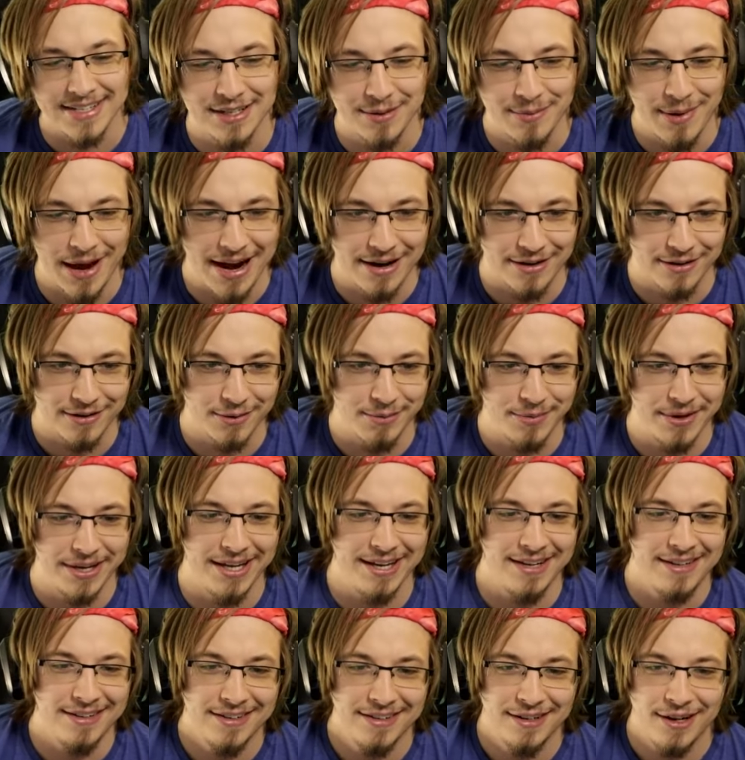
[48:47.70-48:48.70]
matter to
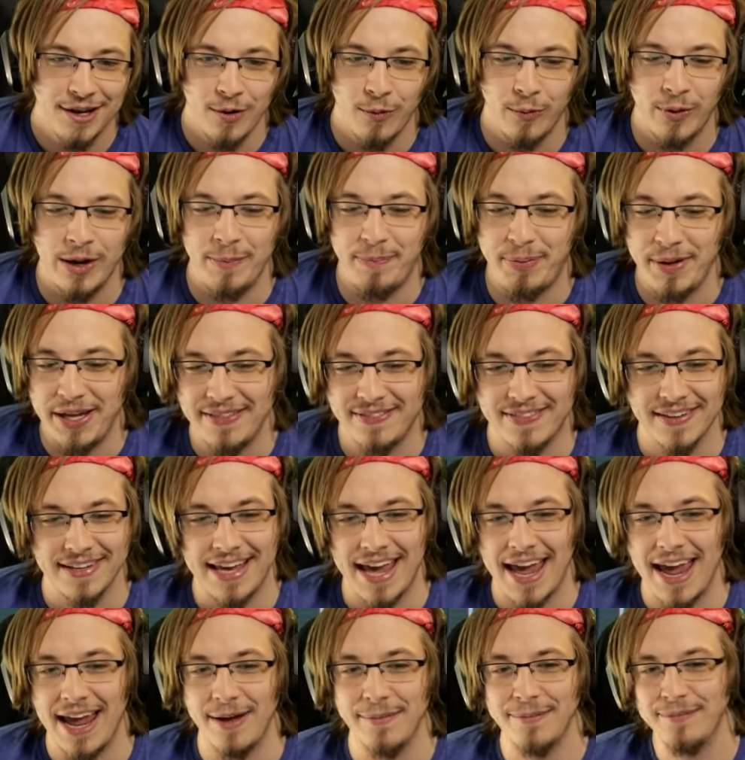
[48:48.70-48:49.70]
me. We beat the
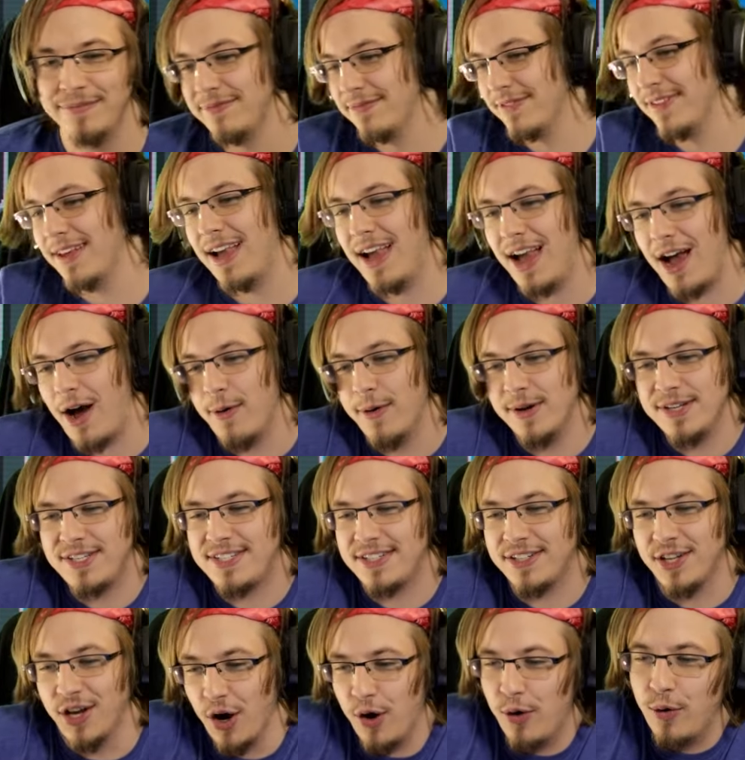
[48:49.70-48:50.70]
game. I always
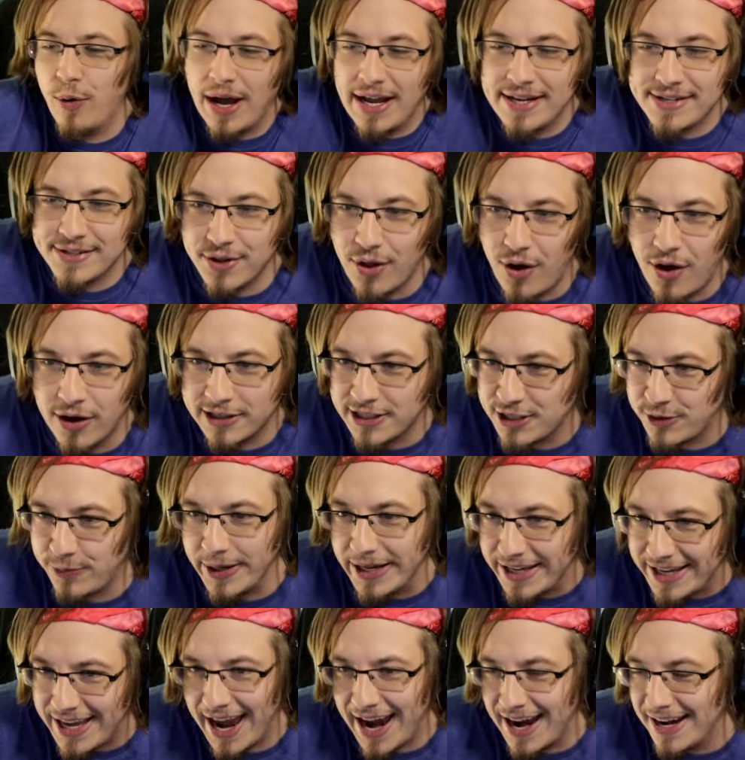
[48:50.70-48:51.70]
go as long as we
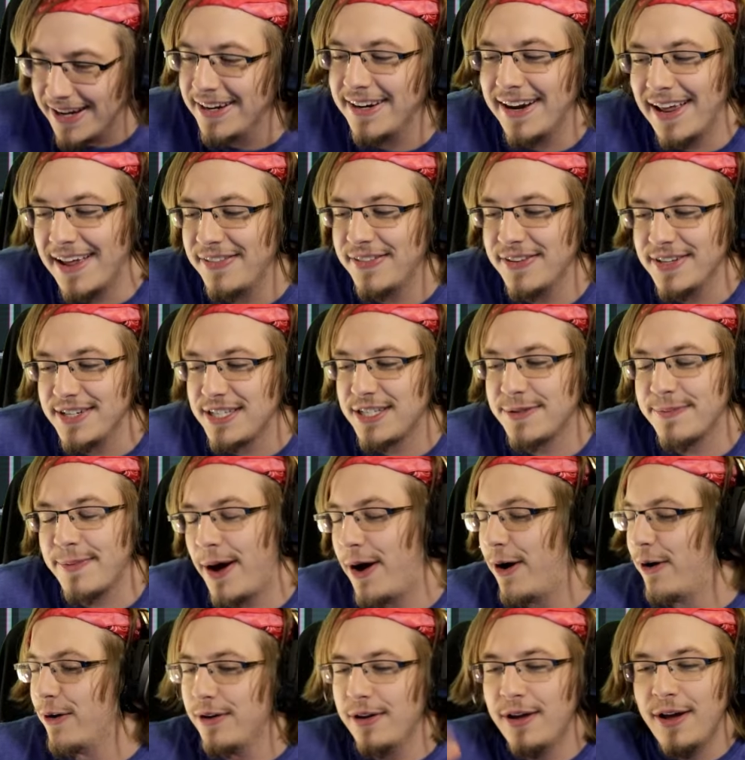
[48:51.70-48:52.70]
can in endless
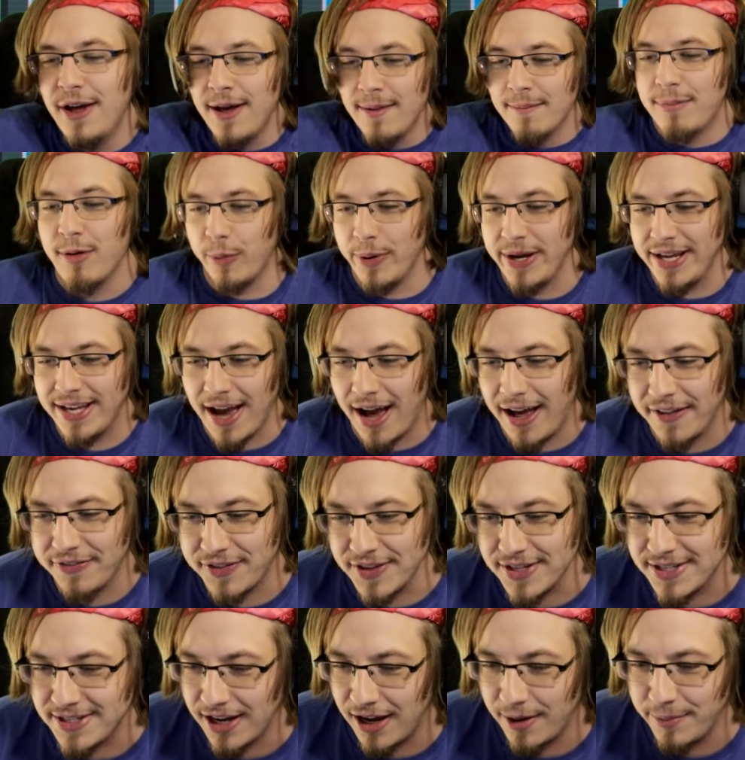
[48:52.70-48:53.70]
mode, but we got the
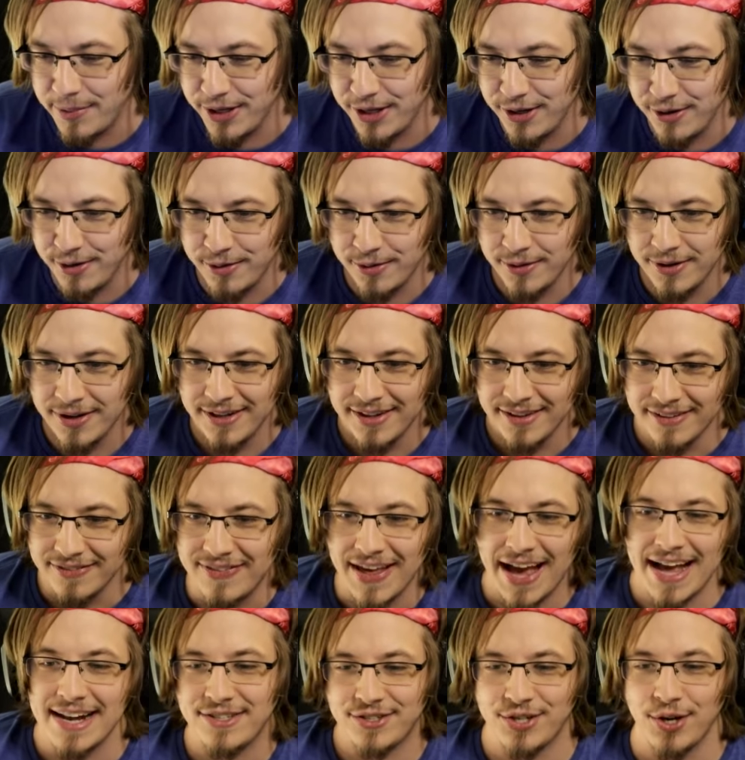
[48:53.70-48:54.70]
W.
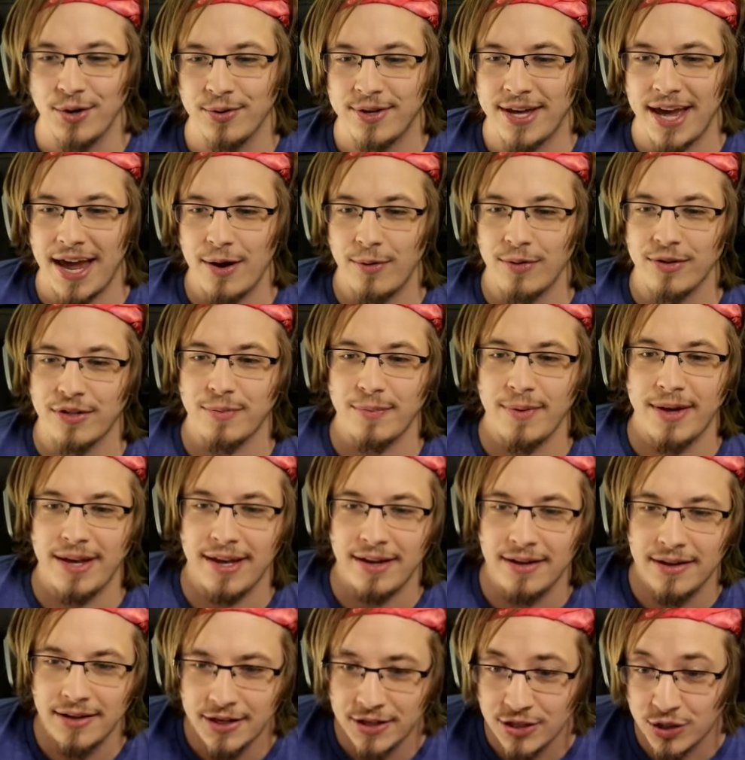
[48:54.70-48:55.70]
That's okay with me.
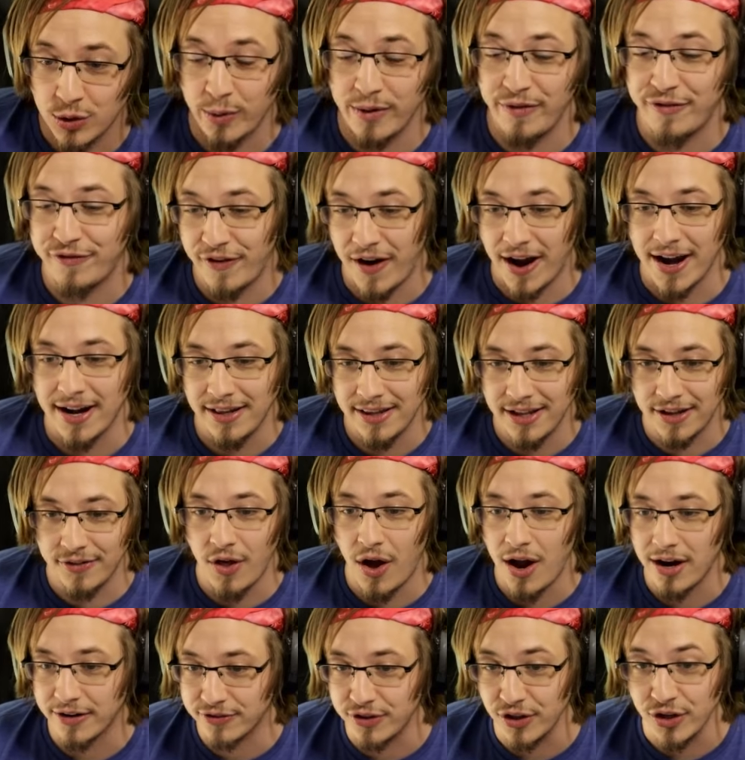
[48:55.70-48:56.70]
So we finally
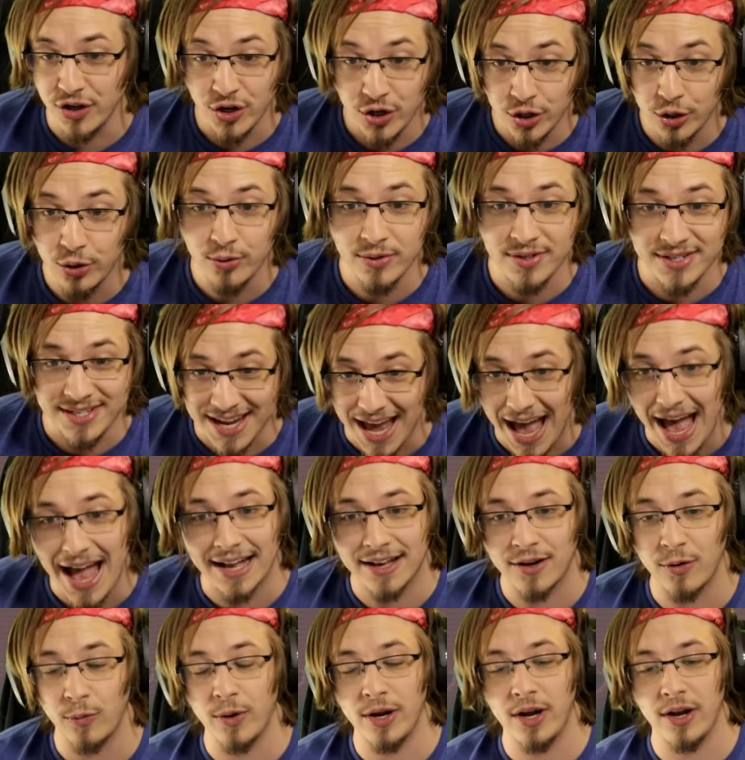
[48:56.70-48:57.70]
unlocked the new deck,
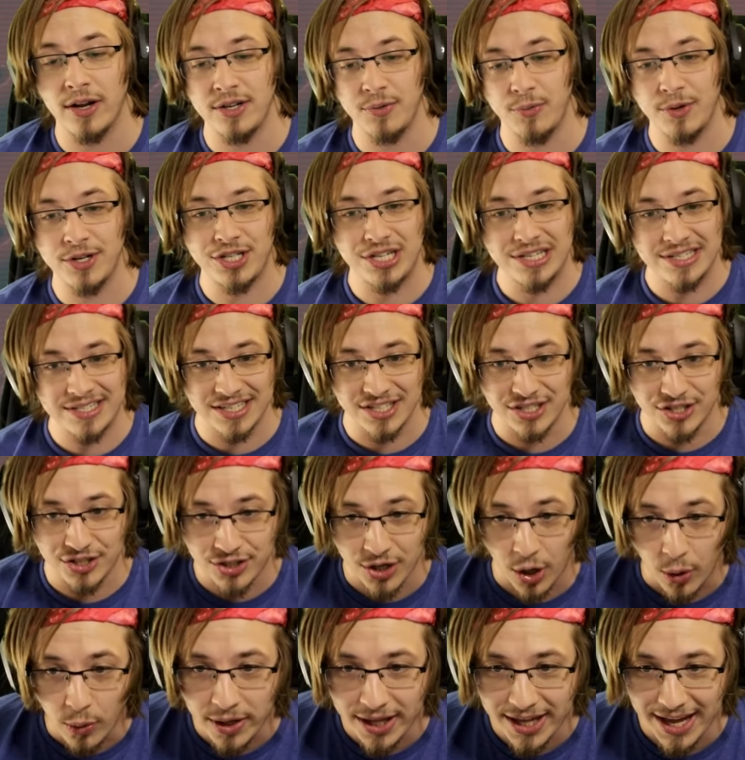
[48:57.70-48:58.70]
which is a
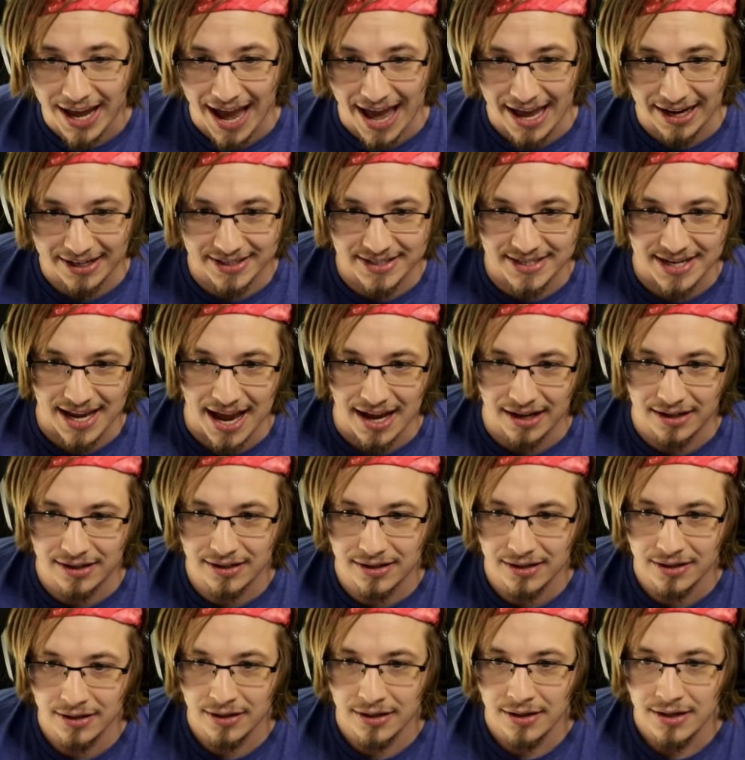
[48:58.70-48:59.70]
Zodiac deck.
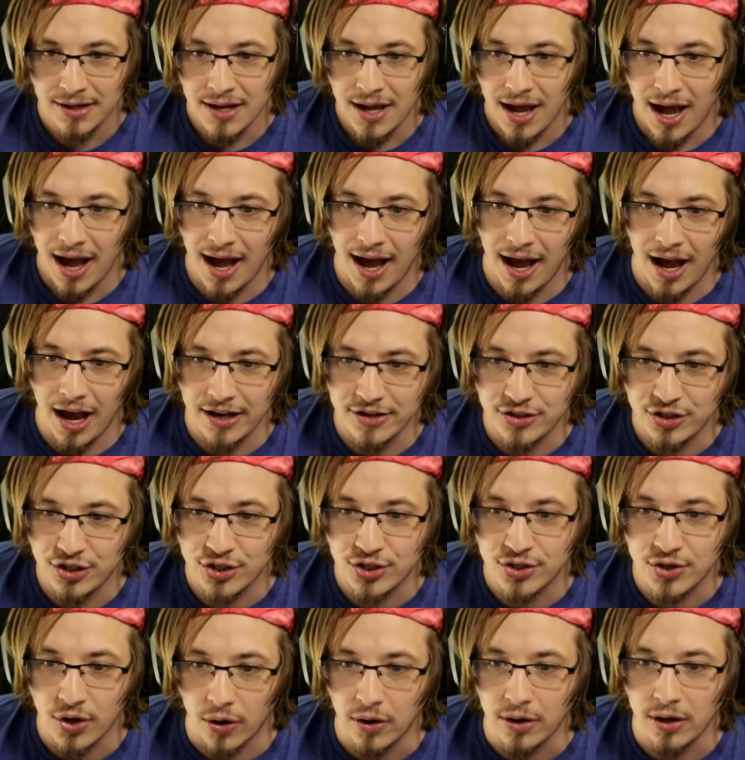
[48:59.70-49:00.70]
Uh,
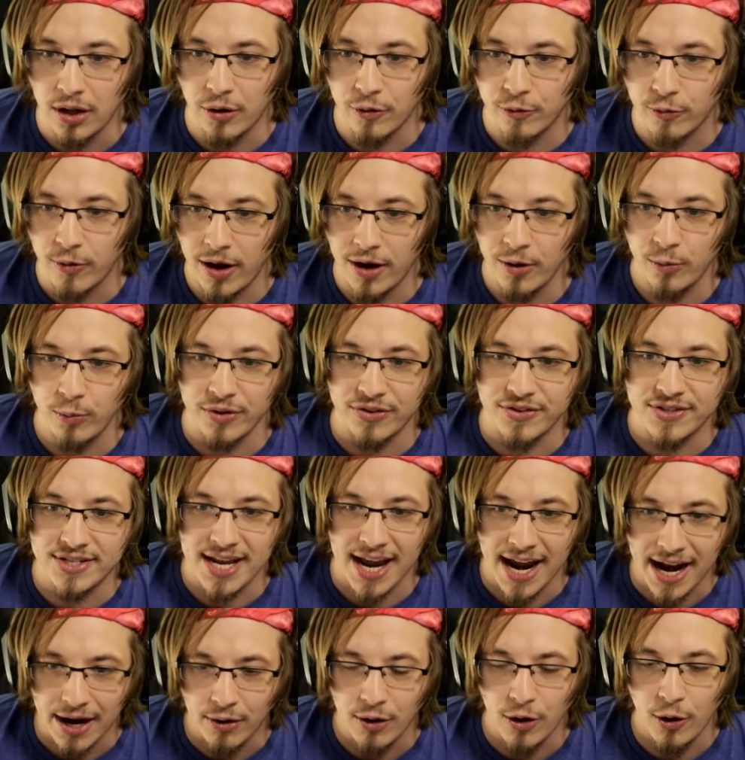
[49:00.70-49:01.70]
start a run with
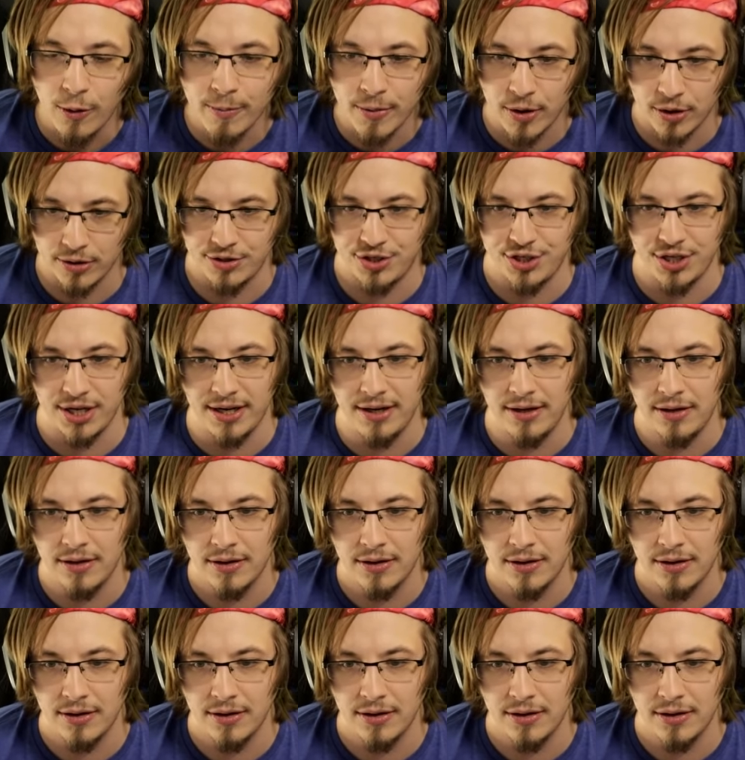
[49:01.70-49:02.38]
Tarot Merchant.